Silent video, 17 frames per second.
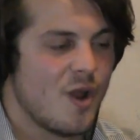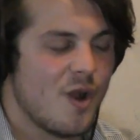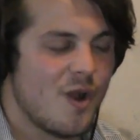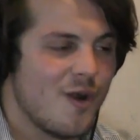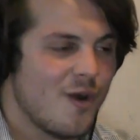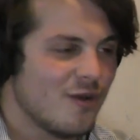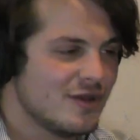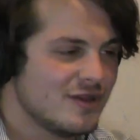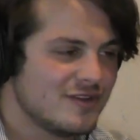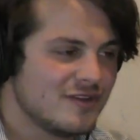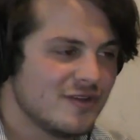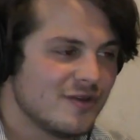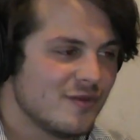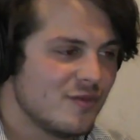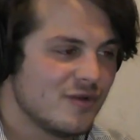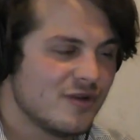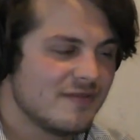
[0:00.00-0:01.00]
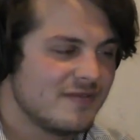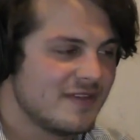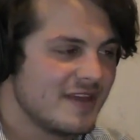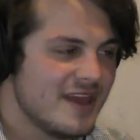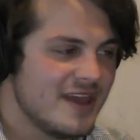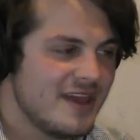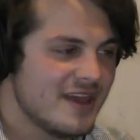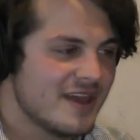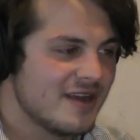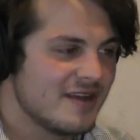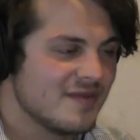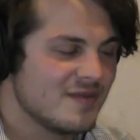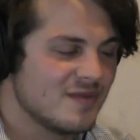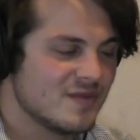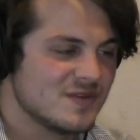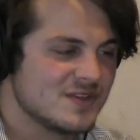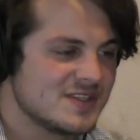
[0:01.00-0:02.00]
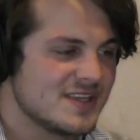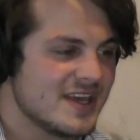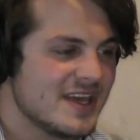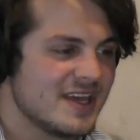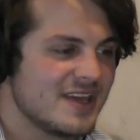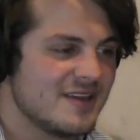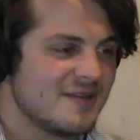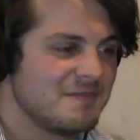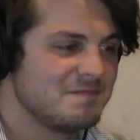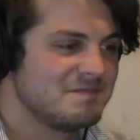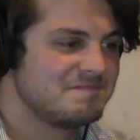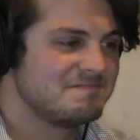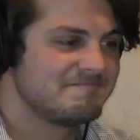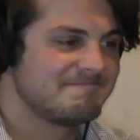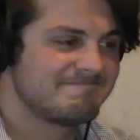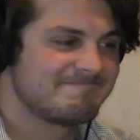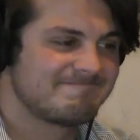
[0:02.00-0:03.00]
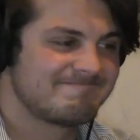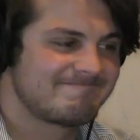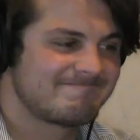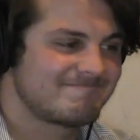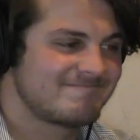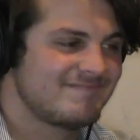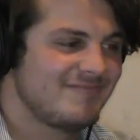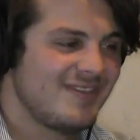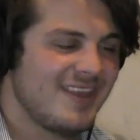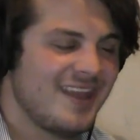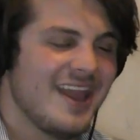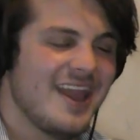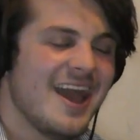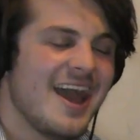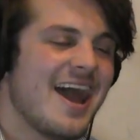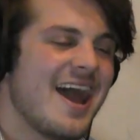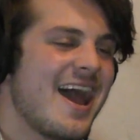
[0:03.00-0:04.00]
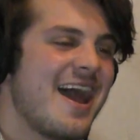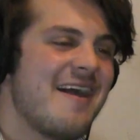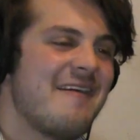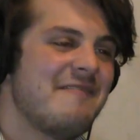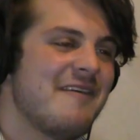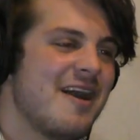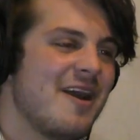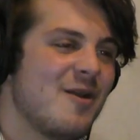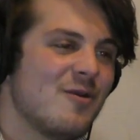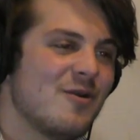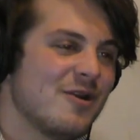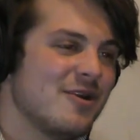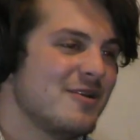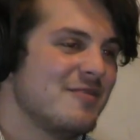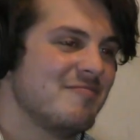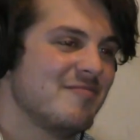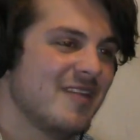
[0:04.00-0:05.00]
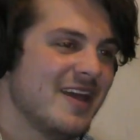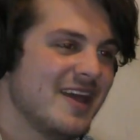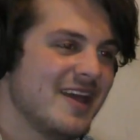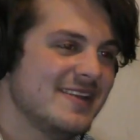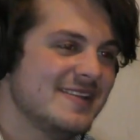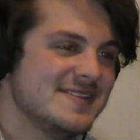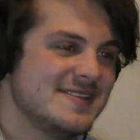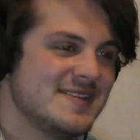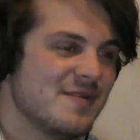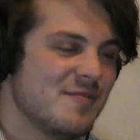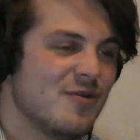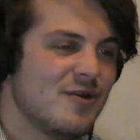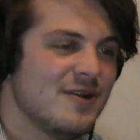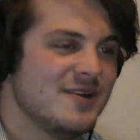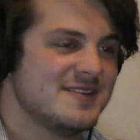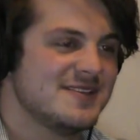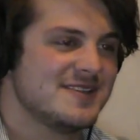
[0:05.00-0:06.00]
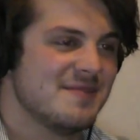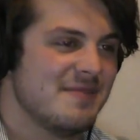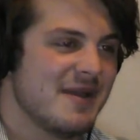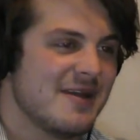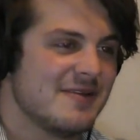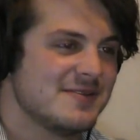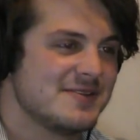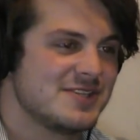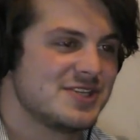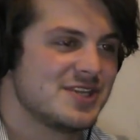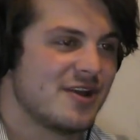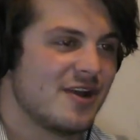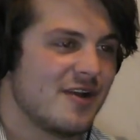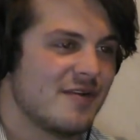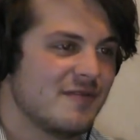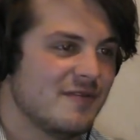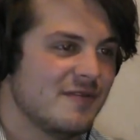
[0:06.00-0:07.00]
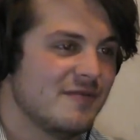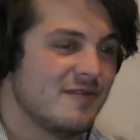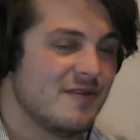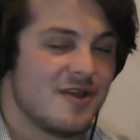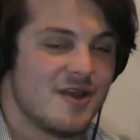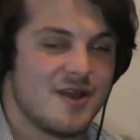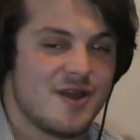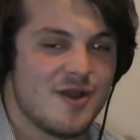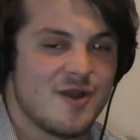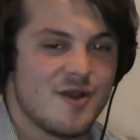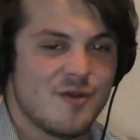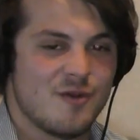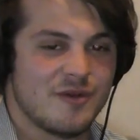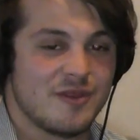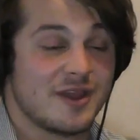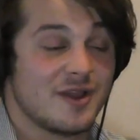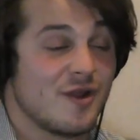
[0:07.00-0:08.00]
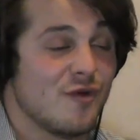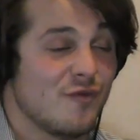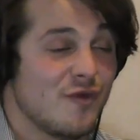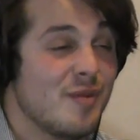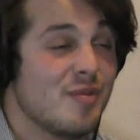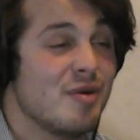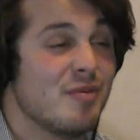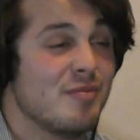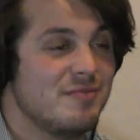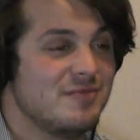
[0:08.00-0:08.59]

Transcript: all it would have taken was like a half hour and someone to bounce shit off of what they call rubber